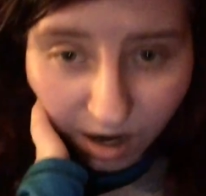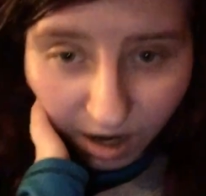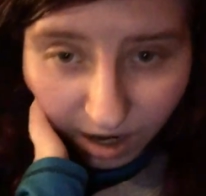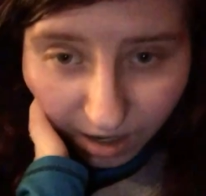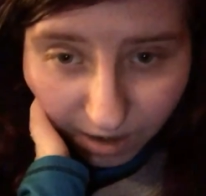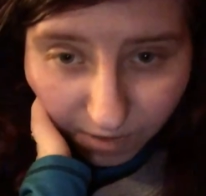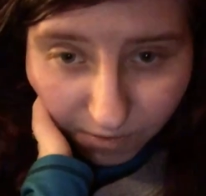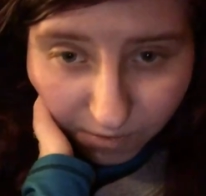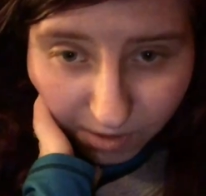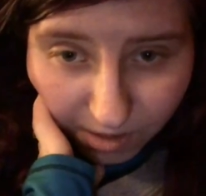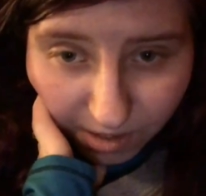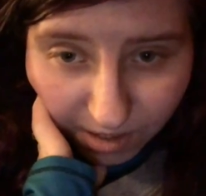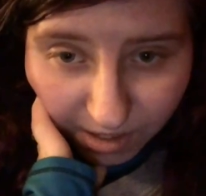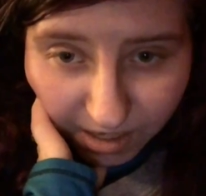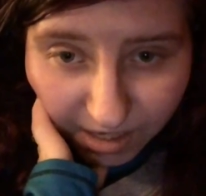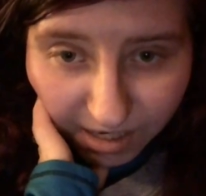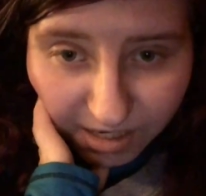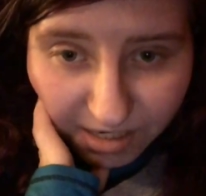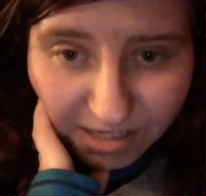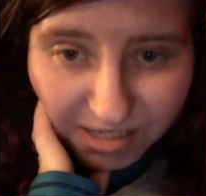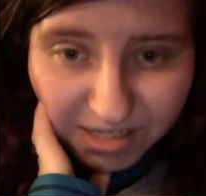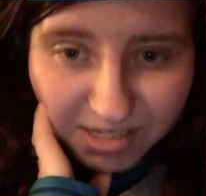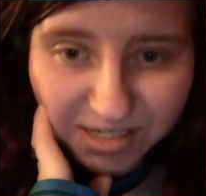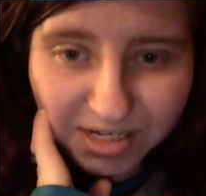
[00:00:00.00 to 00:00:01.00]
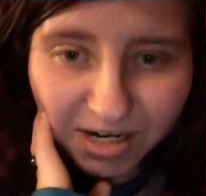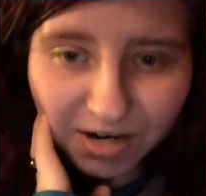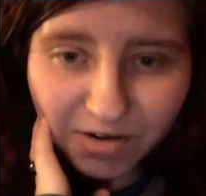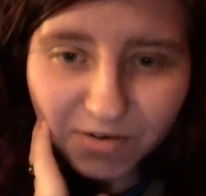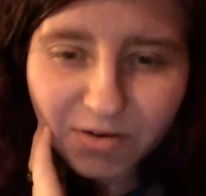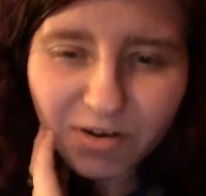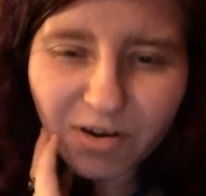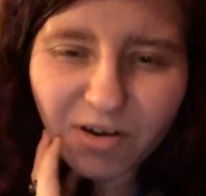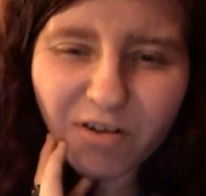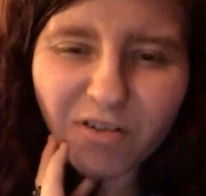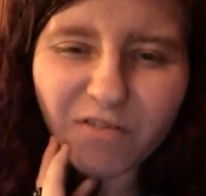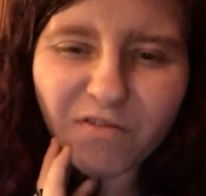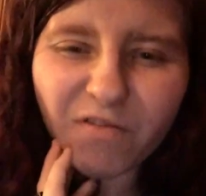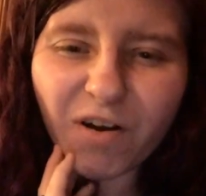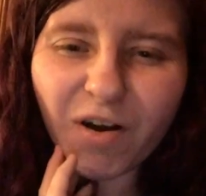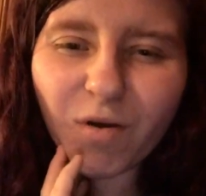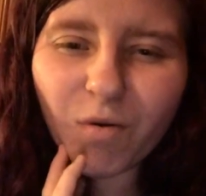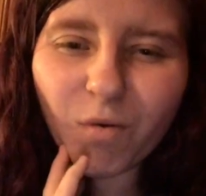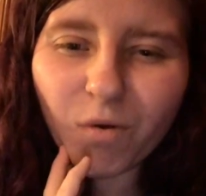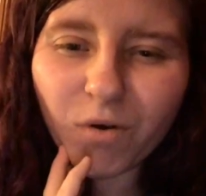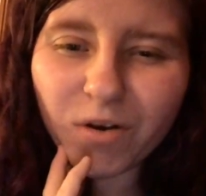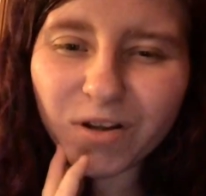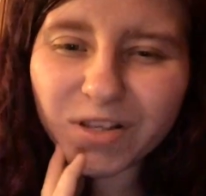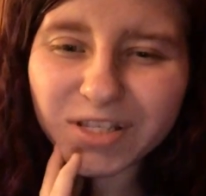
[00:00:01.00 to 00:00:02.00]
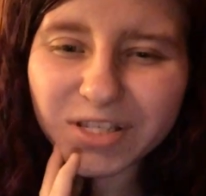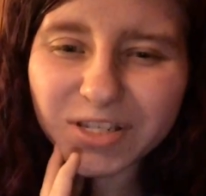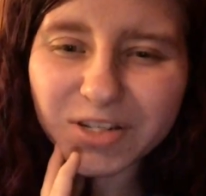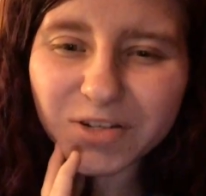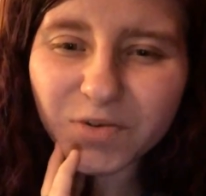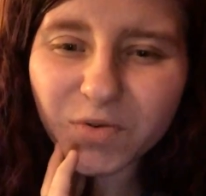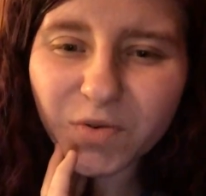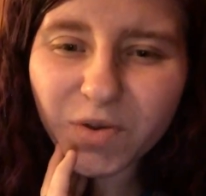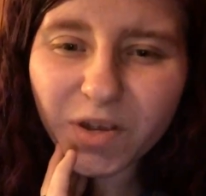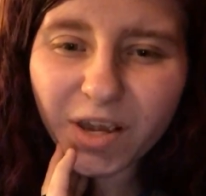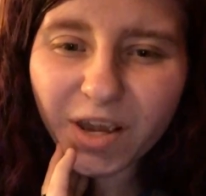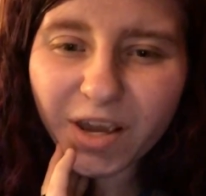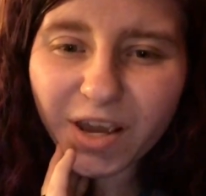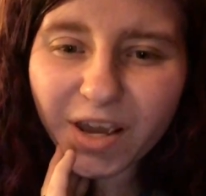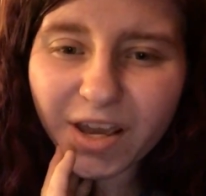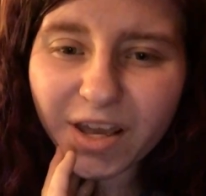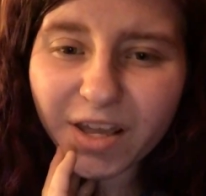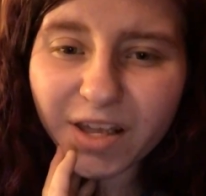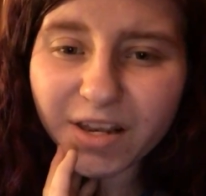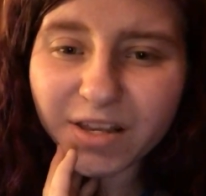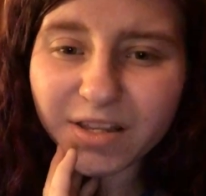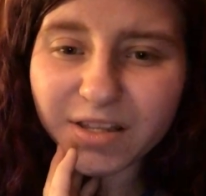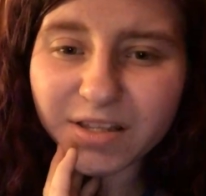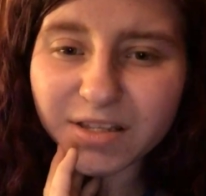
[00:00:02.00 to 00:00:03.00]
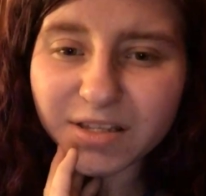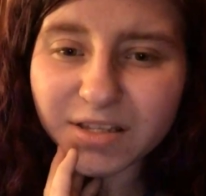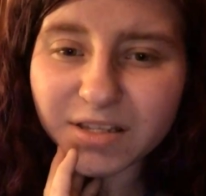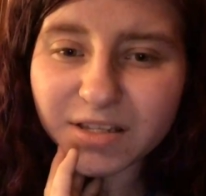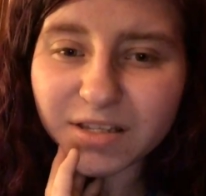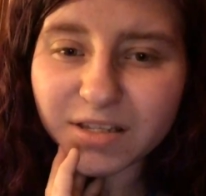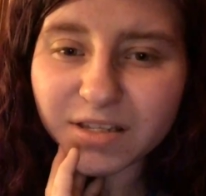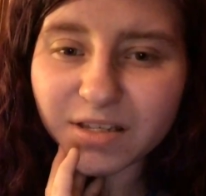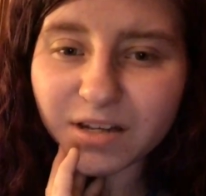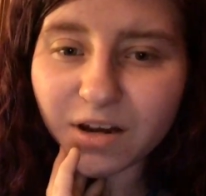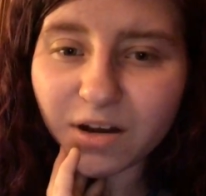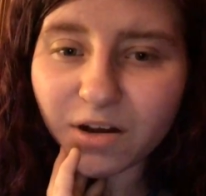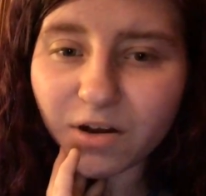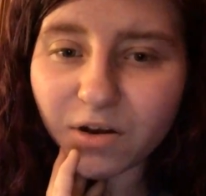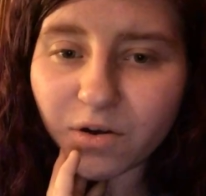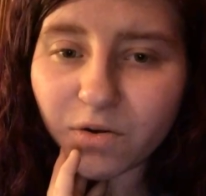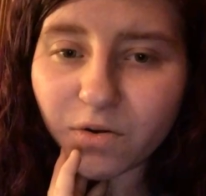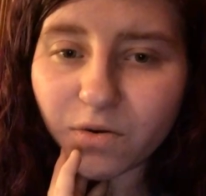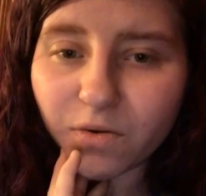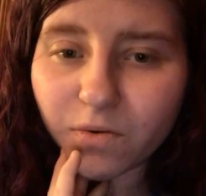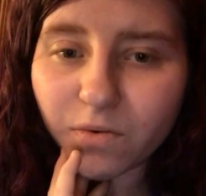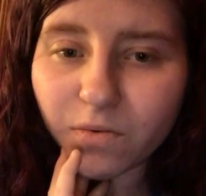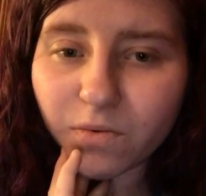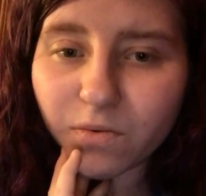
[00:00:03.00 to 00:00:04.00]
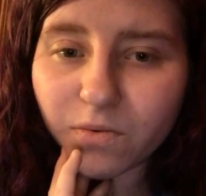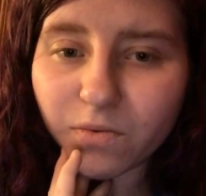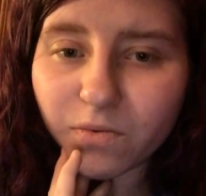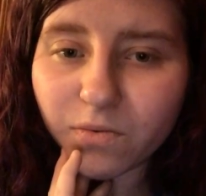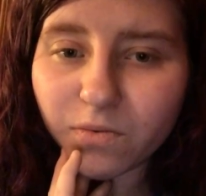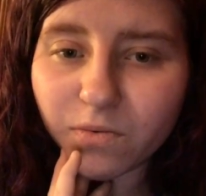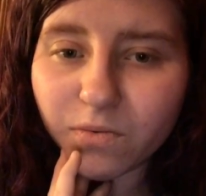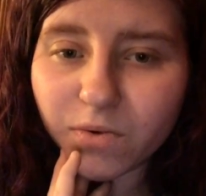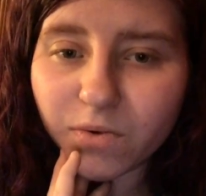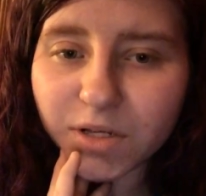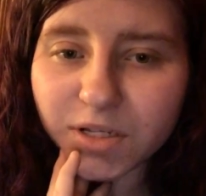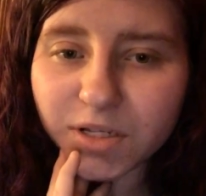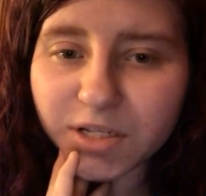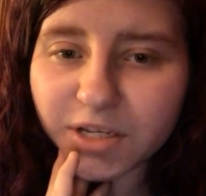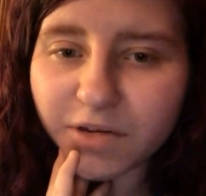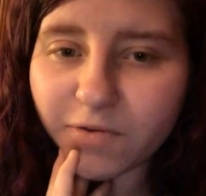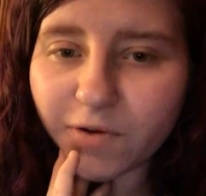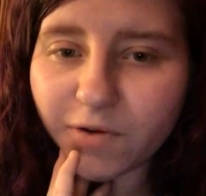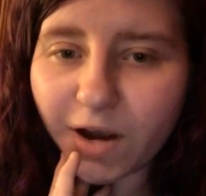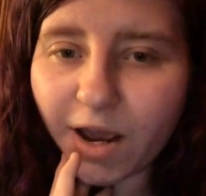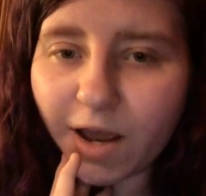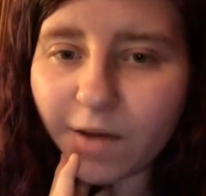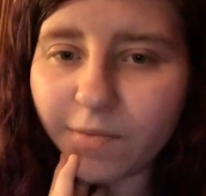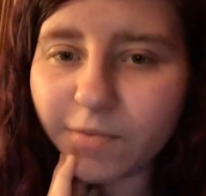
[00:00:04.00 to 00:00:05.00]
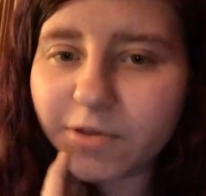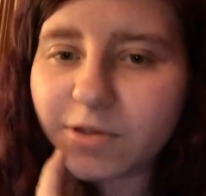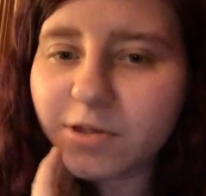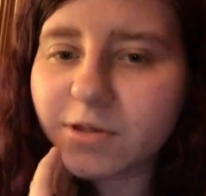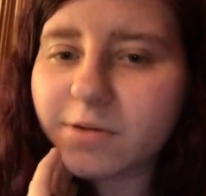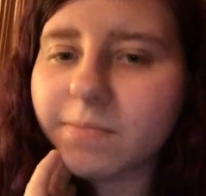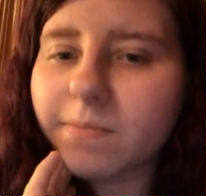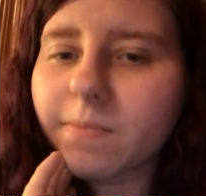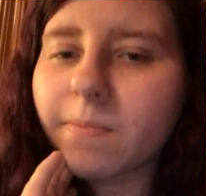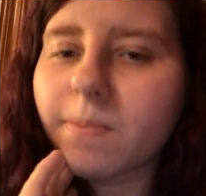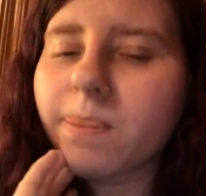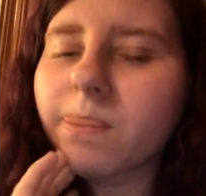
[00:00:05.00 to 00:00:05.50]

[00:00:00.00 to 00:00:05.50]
I really don't know if I want to yet. So, we'll see what happens.